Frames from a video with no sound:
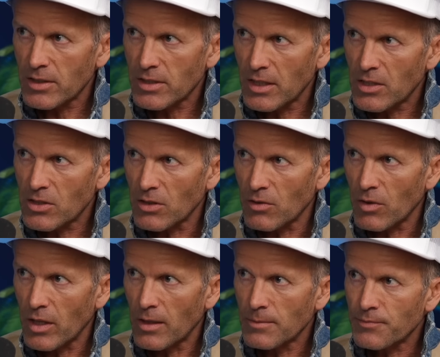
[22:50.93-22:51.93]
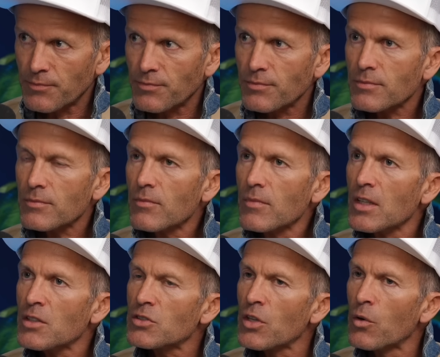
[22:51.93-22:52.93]
distinction, right?
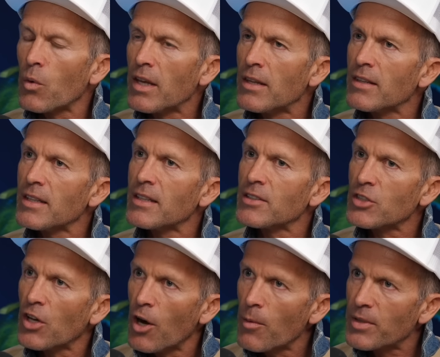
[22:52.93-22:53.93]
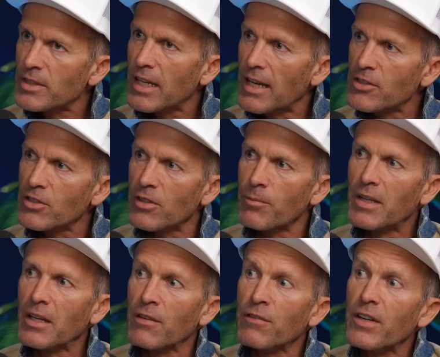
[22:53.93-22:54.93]
So, in the interpretation of
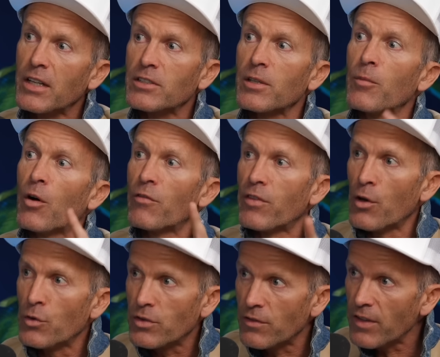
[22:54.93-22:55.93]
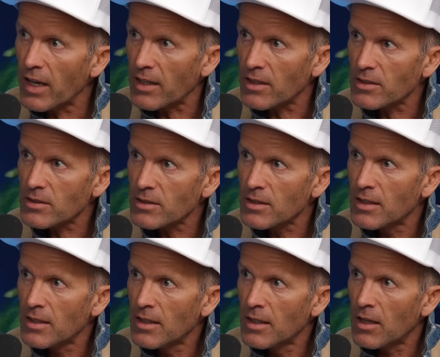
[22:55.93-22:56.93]
being a victim of those events,
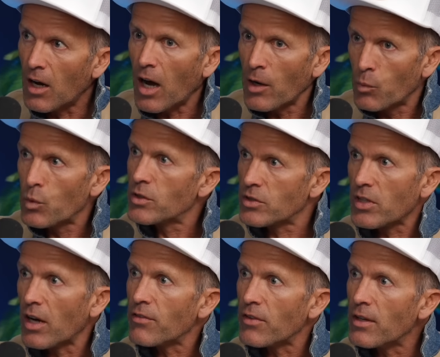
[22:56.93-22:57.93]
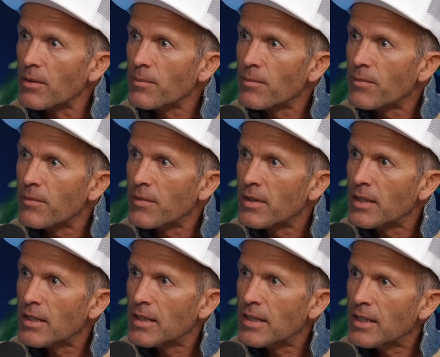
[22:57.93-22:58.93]
I would suffer.
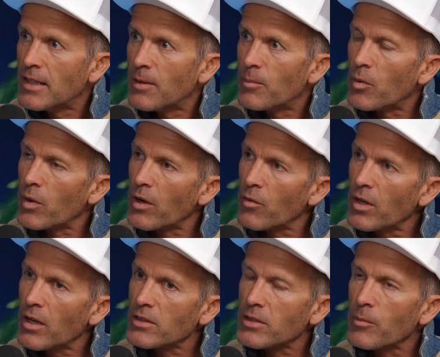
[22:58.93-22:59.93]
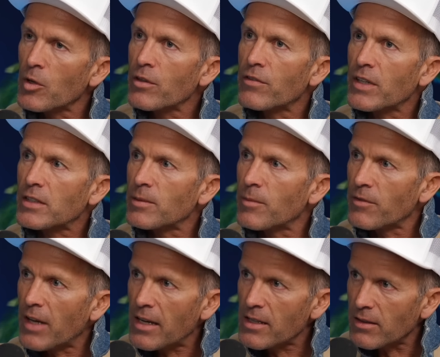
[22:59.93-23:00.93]
But when I realize I'm not a victim
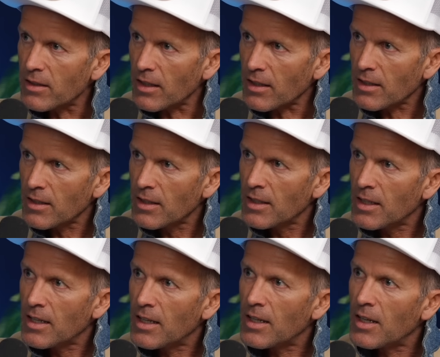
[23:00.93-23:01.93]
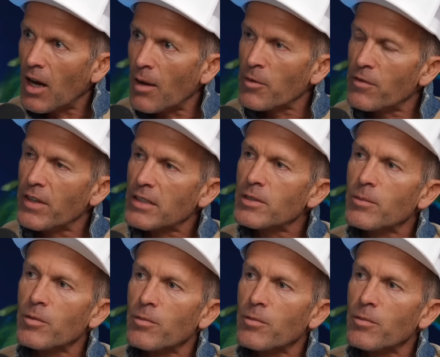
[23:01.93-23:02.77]
of anything, I'm a victim